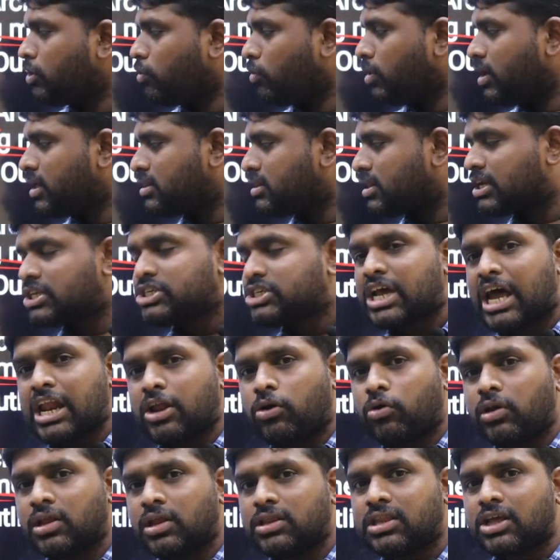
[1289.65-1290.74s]
Neolithic,
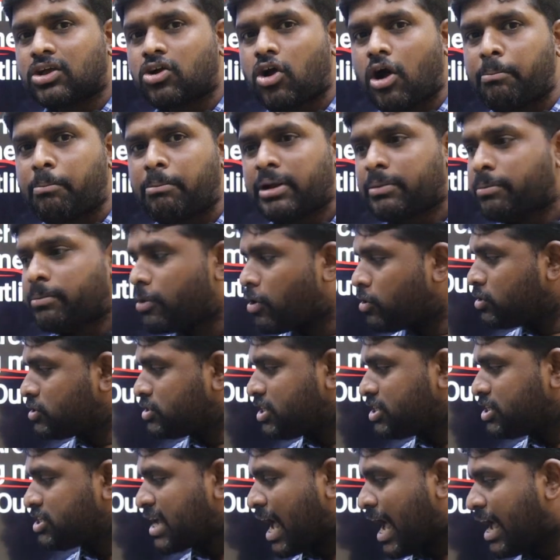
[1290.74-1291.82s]
Chalcolithic, Copper
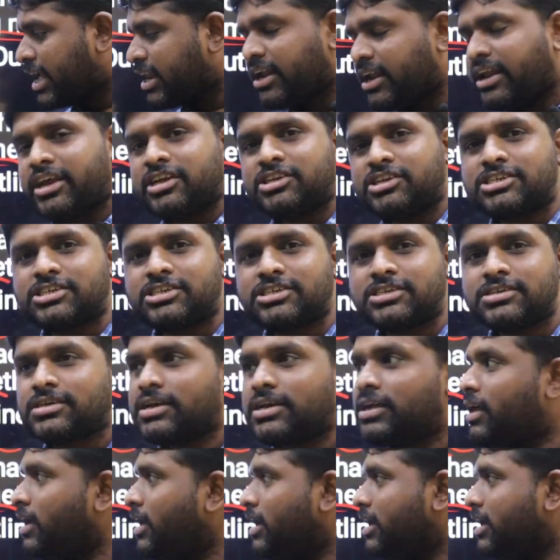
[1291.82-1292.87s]
Bronze Age, Iron Age.